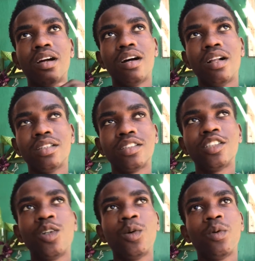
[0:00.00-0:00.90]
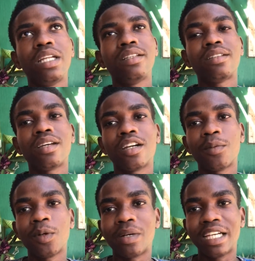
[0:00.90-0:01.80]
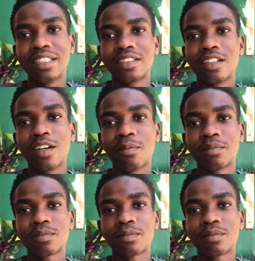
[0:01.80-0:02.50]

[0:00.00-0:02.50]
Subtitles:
Also, when talking about my Instagram,